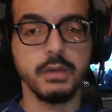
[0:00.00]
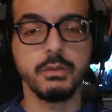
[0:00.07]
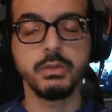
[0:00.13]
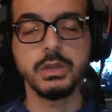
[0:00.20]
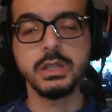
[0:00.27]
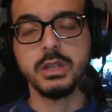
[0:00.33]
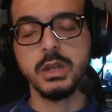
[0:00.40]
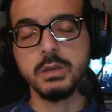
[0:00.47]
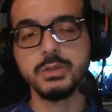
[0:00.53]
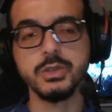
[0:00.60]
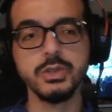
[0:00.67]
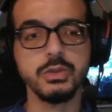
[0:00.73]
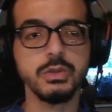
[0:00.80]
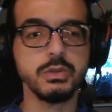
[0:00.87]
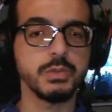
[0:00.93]
yeah, when it
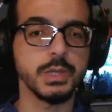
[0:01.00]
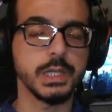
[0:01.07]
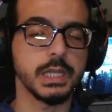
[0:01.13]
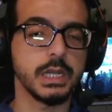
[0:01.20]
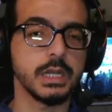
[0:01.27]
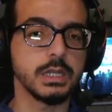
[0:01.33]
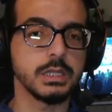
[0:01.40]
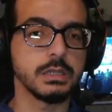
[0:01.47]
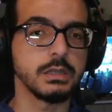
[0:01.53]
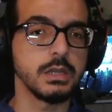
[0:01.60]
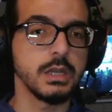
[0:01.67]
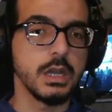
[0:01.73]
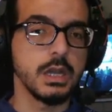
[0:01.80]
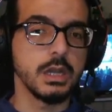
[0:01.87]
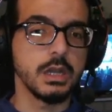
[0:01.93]
comes to the arena and
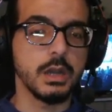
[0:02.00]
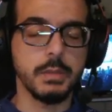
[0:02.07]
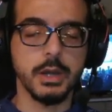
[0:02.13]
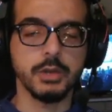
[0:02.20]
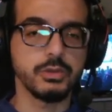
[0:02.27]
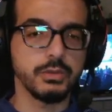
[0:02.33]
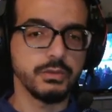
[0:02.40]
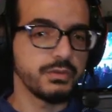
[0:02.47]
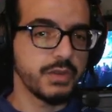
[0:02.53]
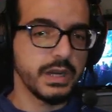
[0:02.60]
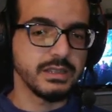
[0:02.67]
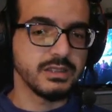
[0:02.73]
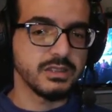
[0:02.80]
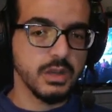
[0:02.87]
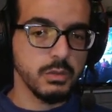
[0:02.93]
about to
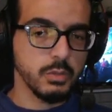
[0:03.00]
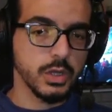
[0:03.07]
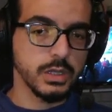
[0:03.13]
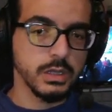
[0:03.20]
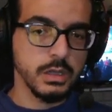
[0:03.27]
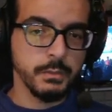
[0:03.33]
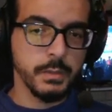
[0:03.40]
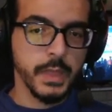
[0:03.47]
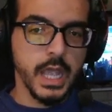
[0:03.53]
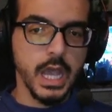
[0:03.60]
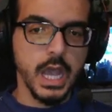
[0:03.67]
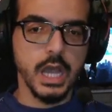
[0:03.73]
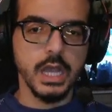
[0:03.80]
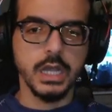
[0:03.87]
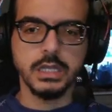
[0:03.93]
fight someone,
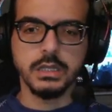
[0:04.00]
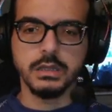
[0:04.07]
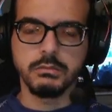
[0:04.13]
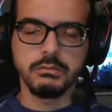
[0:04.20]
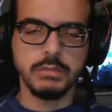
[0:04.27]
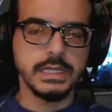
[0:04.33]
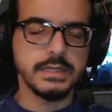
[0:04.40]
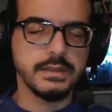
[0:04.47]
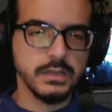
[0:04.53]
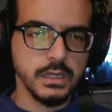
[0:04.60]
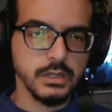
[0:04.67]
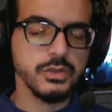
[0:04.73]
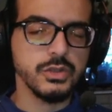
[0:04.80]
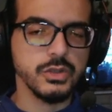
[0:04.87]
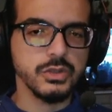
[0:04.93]
it's
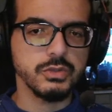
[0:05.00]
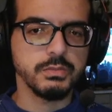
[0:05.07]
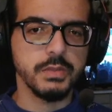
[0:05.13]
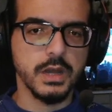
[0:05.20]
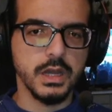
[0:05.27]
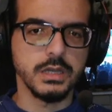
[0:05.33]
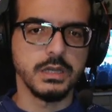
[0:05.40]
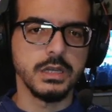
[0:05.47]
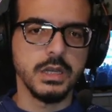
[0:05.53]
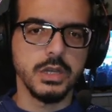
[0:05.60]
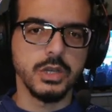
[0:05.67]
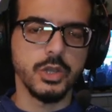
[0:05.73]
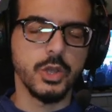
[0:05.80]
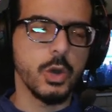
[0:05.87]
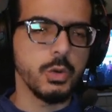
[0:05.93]
not just by
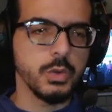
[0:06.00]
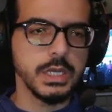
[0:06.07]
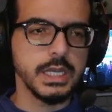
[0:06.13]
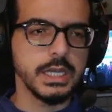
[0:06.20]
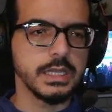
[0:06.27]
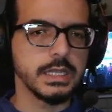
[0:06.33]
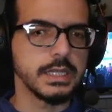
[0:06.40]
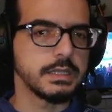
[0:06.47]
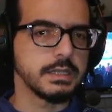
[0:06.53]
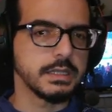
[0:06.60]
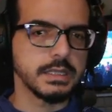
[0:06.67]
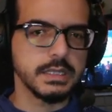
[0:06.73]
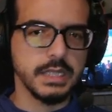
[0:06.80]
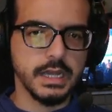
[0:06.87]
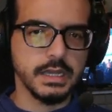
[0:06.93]
going in
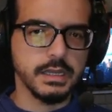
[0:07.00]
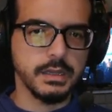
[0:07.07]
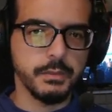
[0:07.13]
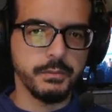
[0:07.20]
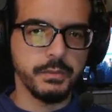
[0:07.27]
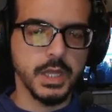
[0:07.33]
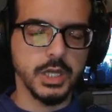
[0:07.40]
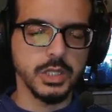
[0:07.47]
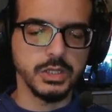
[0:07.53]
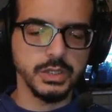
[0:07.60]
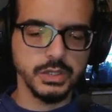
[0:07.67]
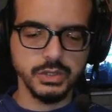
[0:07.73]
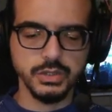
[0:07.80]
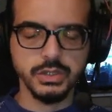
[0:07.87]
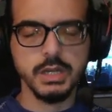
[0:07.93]
and attack.
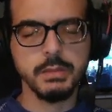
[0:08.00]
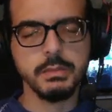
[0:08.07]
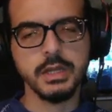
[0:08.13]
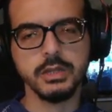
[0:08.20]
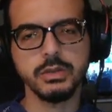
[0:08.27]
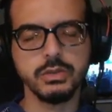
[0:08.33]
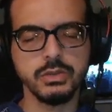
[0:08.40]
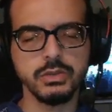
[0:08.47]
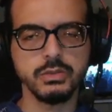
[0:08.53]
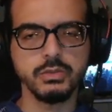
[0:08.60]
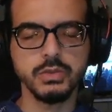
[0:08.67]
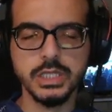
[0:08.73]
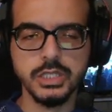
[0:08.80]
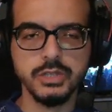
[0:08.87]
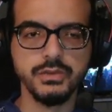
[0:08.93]
Look
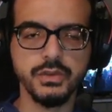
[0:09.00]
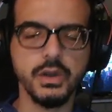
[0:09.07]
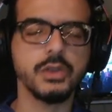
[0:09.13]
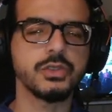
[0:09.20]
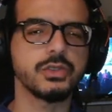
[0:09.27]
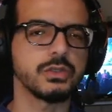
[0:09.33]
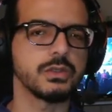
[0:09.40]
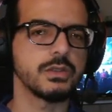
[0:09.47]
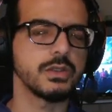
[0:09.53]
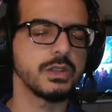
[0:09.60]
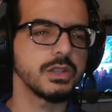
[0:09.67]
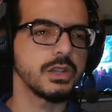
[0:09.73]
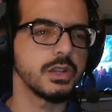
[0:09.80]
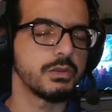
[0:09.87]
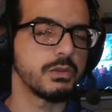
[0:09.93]
to which faction
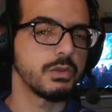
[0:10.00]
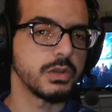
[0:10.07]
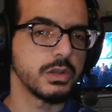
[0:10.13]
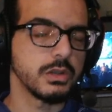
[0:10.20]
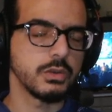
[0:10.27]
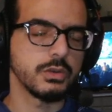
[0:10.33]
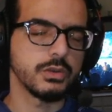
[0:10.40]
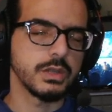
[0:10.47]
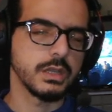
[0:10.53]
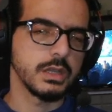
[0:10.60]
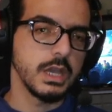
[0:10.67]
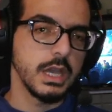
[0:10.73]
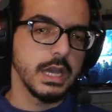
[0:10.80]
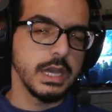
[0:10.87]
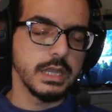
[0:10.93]
this hero or
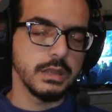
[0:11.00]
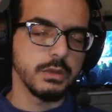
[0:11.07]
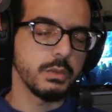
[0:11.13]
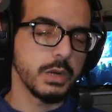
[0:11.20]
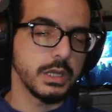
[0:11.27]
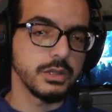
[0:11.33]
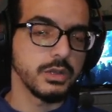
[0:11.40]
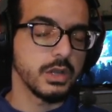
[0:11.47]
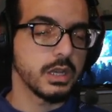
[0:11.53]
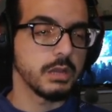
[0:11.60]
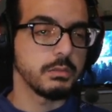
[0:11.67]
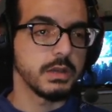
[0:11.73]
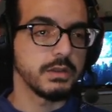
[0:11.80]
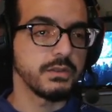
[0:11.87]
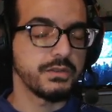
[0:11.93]
the one you're
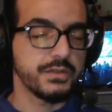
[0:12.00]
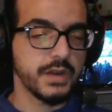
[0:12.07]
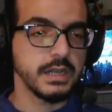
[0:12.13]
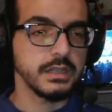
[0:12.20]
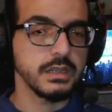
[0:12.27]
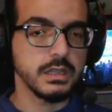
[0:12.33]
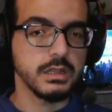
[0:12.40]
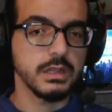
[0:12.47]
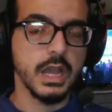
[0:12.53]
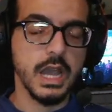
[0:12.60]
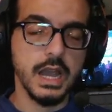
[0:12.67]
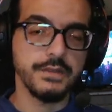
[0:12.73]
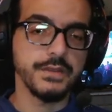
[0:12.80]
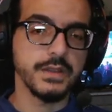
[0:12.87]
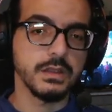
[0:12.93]
gonna be fighting
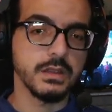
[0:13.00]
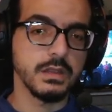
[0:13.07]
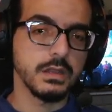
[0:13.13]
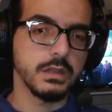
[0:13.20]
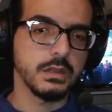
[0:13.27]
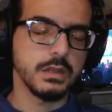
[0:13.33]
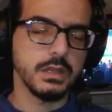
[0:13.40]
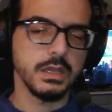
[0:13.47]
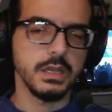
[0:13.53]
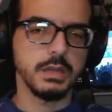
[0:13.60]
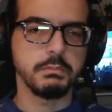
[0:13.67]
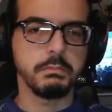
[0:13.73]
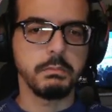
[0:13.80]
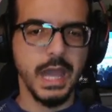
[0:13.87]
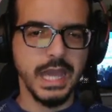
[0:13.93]
having
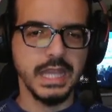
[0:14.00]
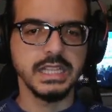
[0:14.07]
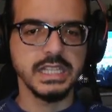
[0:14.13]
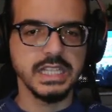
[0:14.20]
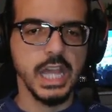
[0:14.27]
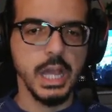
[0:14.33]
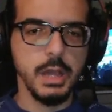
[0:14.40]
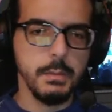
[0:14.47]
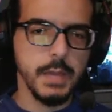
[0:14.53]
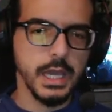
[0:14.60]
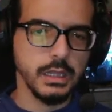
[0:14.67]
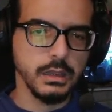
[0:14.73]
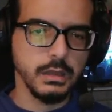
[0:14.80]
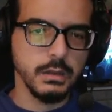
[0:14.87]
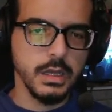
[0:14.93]
the main team
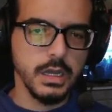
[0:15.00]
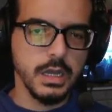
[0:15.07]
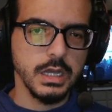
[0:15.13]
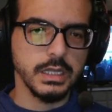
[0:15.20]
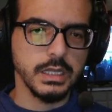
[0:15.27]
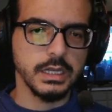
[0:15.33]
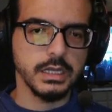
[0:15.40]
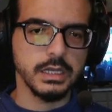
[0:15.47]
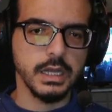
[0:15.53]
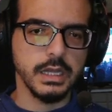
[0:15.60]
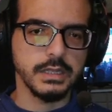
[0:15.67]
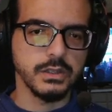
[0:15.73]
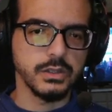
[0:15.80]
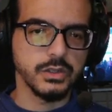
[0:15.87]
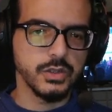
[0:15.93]
in. Like
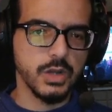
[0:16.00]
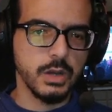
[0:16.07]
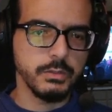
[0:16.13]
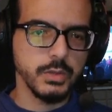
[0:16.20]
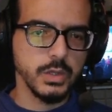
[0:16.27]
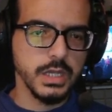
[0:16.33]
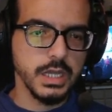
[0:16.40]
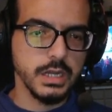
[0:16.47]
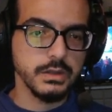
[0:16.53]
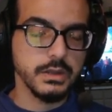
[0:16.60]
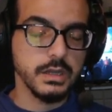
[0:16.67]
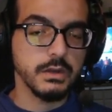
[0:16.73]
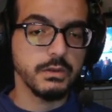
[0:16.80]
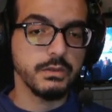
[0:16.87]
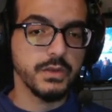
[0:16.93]
as an example
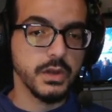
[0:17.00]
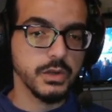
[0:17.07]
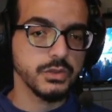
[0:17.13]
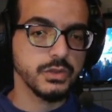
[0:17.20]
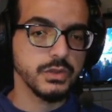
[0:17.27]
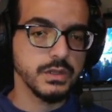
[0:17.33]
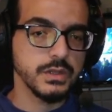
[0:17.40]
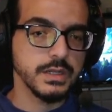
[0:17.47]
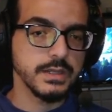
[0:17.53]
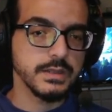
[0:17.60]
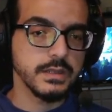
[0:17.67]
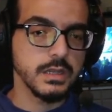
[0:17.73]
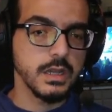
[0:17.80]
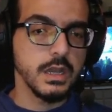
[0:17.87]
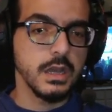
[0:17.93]
here, their faction
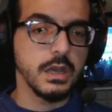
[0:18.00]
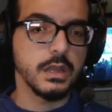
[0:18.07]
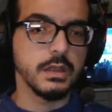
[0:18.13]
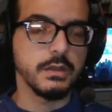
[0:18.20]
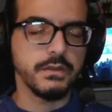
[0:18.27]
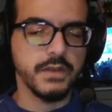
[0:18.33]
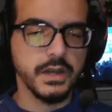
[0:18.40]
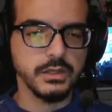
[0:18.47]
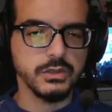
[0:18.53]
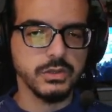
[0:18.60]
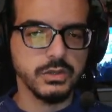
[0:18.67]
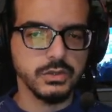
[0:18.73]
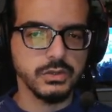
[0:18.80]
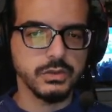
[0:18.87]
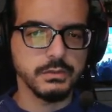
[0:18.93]
is the
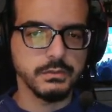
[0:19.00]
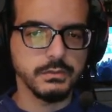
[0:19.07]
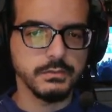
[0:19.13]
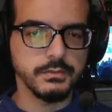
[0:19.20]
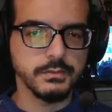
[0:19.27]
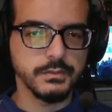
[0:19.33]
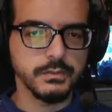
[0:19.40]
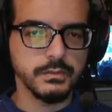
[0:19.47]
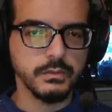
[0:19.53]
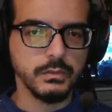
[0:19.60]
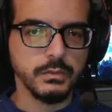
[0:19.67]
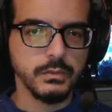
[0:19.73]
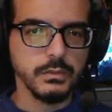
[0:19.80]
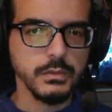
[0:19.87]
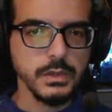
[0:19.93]
fighters.
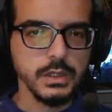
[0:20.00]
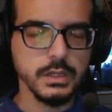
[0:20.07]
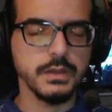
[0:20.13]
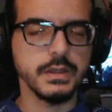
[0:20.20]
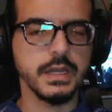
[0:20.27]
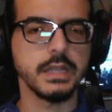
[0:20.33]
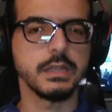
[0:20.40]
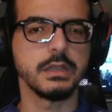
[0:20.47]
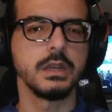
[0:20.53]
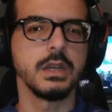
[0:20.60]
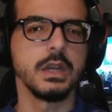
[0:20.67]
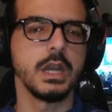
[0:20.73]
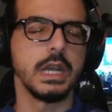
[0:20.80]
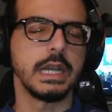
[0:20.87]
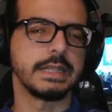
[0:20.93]
Then
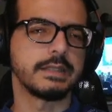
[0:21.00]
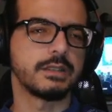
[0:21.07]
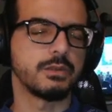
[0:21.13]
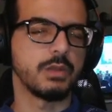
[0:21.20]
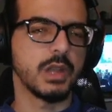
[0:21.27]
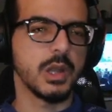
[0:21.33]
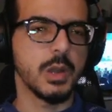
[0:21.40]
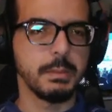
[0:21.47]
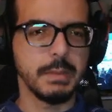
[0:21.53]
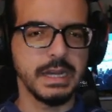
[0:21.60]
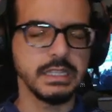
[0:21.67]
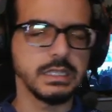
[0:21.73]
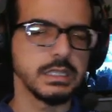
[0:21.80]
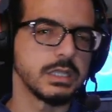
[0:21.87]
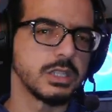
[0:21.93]
it's
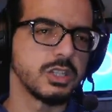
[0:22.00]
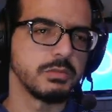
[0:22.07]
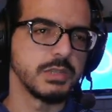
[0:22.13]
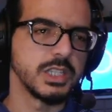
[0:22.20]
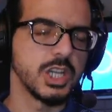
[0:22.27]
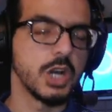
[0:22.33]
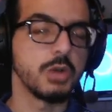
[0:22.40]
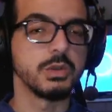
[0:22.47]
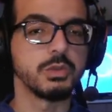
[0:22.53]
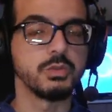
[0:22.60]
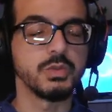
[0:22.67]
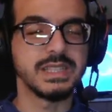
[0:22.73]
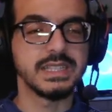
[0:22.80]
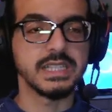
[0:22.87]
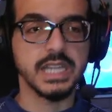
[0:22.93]
recommended to be
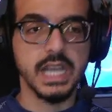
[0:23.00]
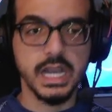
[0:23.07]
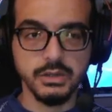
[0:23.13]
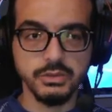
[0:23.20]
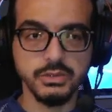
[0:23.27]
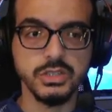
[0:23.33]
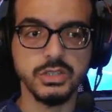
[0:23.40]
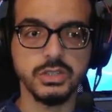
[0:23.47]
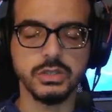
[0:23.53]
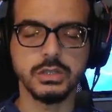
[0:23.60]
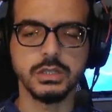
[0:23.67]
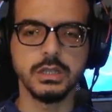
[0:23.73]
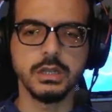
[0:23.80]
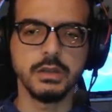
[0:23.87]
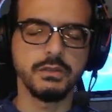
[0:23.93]
going with the
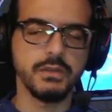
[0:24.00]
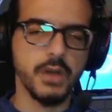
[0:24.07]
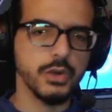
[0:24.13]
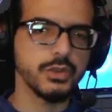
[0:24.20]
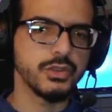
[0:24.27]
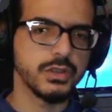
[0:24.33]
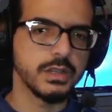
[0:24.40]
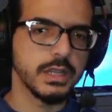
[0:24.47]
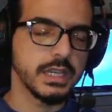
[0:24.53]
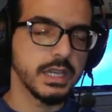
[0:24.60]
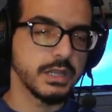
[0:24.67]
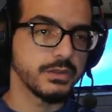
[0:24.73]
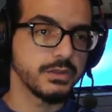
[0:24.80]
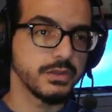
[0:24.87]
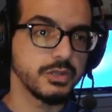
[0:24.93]
counter faction
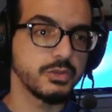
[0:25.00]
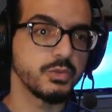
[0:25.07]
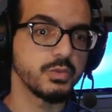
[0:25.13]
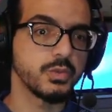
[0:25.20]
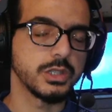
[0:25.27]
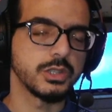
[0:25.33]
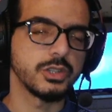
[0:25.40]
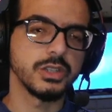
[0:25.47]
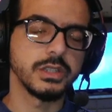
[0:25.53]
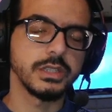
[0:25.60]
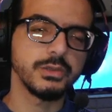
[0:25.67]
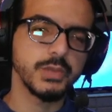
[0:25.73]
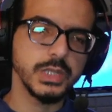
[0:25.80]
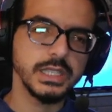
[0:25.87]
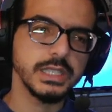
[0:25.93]
against this one to
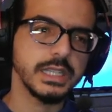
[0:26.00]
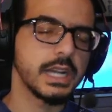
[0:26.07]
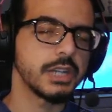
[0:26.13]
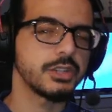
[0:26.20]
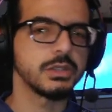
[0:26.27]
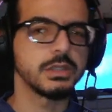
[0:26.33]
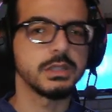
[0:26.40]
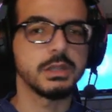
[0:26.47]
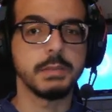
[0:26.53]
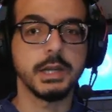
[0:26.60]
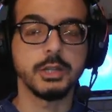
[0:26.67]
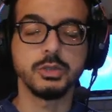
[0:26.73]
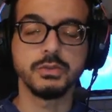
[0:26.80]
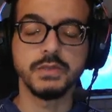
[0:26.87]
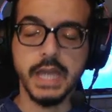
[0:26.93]
increase actually the
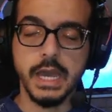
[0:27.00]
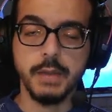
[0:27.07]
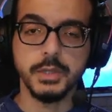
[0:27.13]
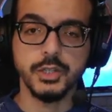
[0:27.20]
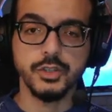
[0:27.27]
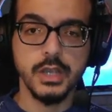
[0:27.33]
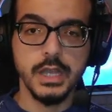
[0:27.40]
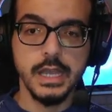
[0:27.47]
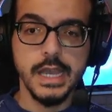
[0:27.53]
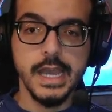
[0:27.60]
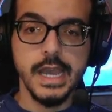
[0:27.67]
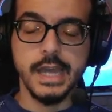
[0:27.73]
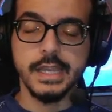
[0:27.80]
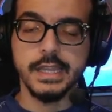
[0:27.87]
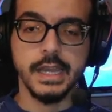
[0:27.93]
amount of damage.
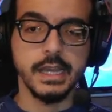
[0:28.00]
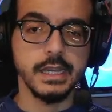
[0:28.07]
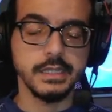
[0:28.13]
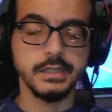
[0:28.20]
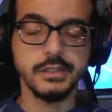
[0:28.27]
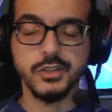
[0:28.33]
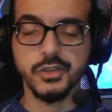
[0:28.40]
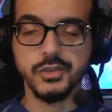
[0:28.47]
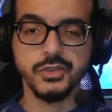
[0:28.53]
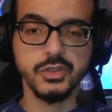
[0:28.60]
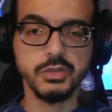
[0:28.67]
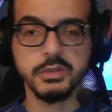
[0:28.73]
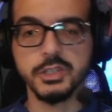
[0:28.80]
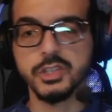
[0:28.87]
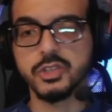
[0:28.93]
And yeah, it's
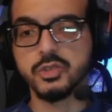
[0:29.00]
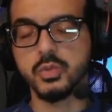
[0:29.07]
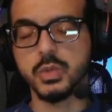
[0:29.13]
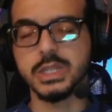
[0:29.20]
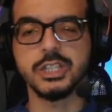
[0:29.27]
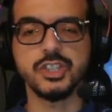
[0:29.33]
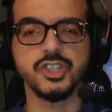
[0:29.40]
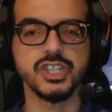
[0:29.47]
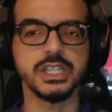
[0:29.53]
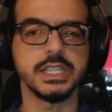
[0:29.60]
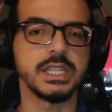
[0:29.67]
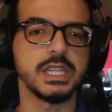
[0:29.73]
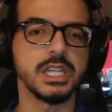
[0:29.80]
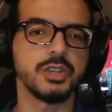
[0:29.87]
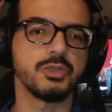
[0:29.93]
just to be
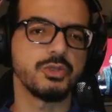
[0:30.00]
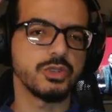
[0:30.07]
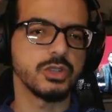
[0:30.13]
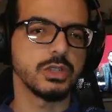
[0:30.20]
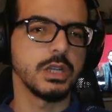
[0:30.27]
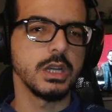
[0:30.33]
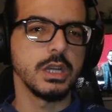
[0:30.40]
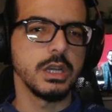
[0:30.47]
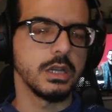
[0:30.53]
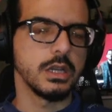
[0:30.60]
switching heroes.